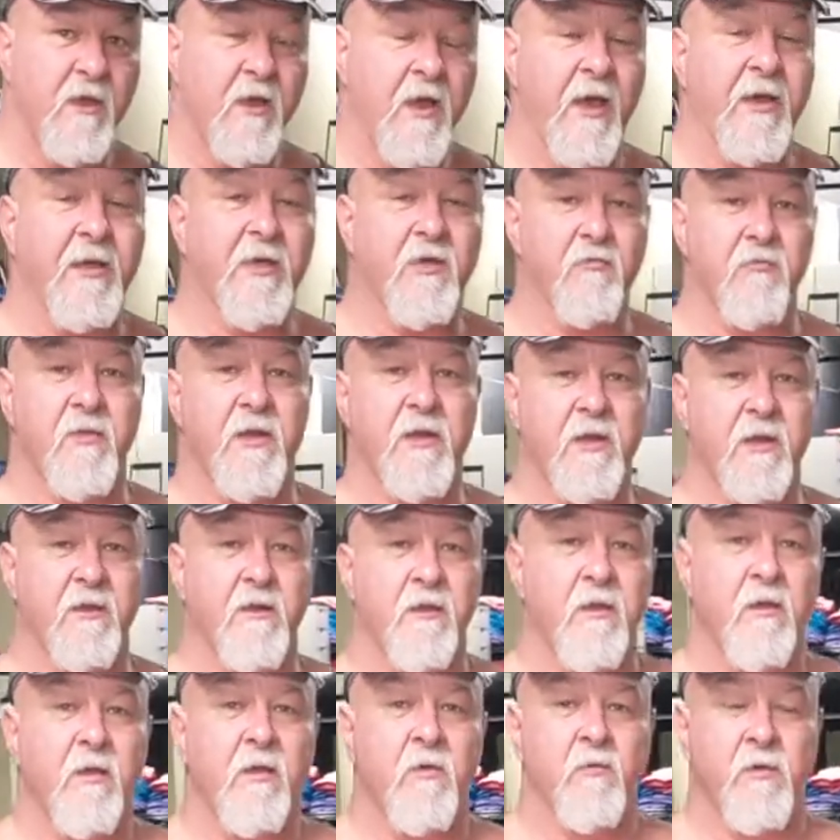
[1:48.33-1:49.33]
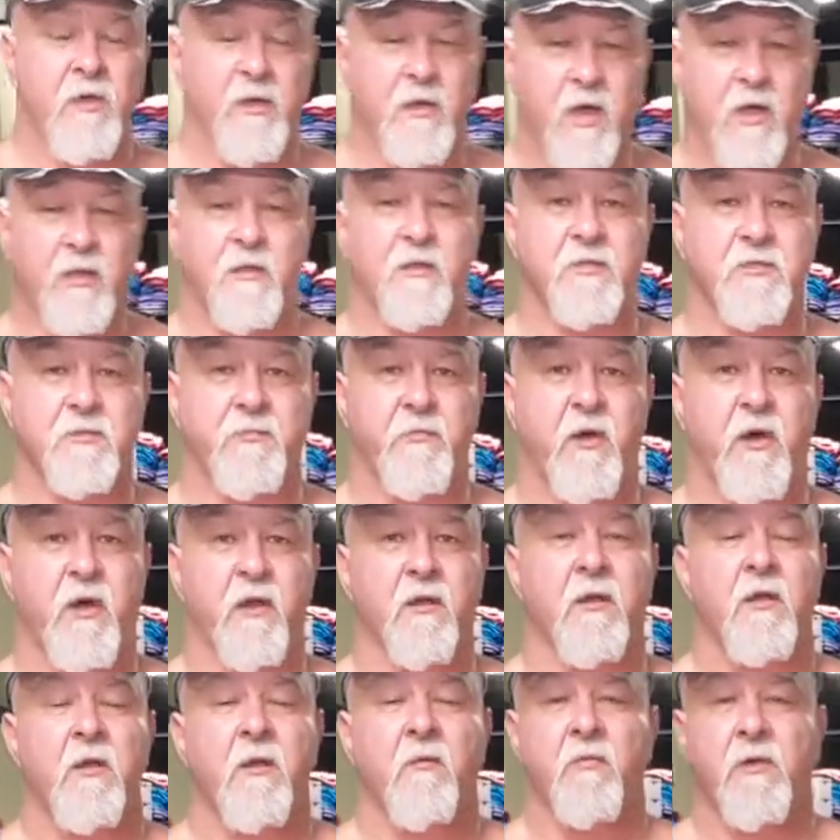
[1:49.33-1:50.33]
I committed. We got the
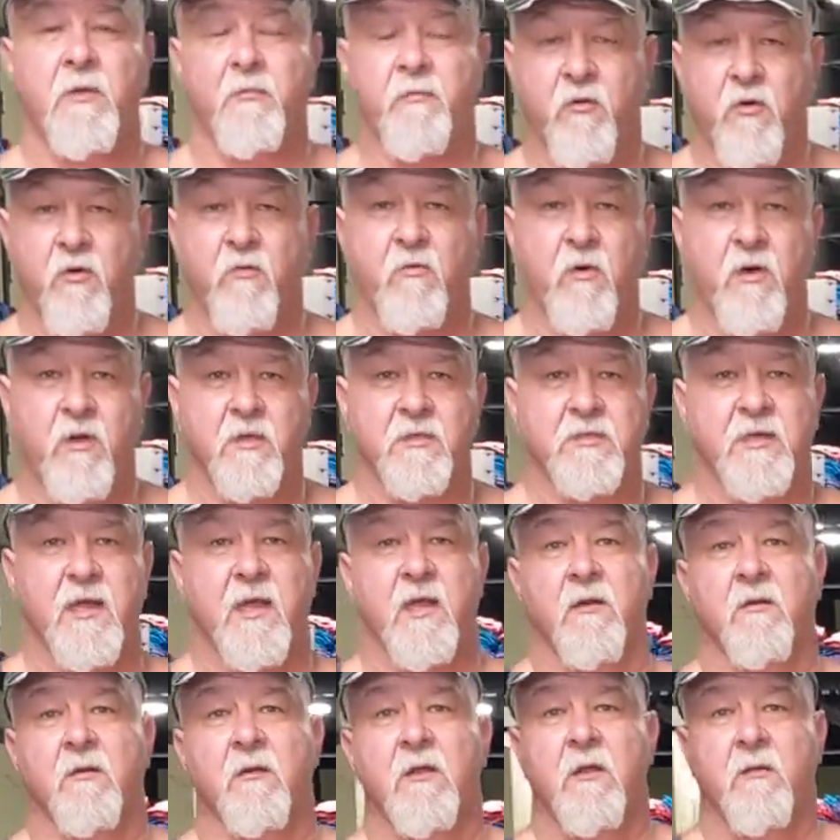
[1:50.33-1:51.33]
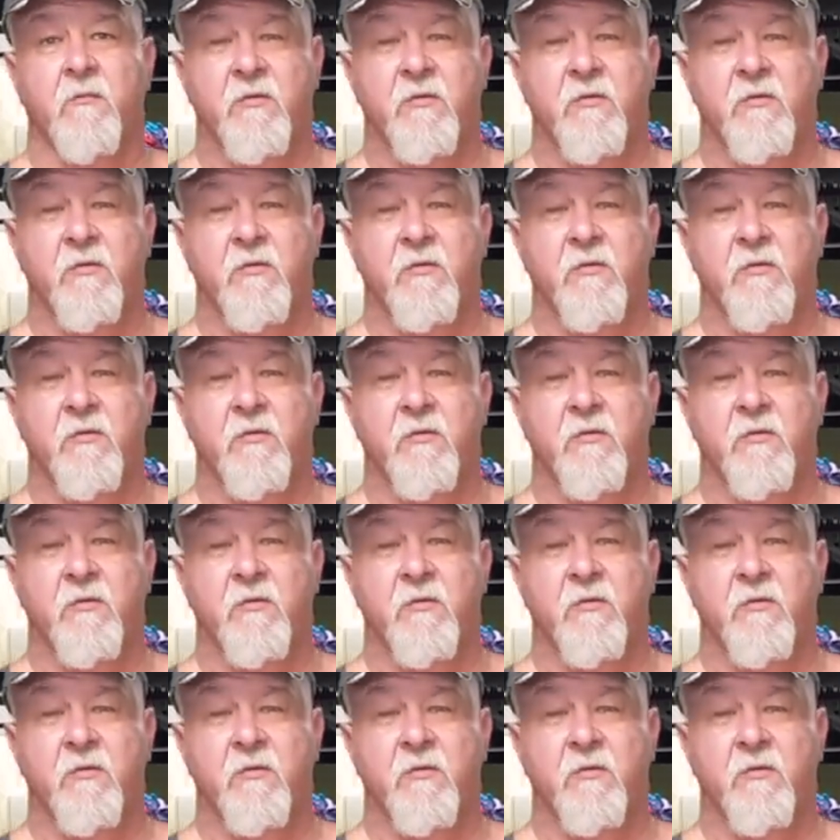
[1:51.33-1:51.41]
spot. We broke walls down.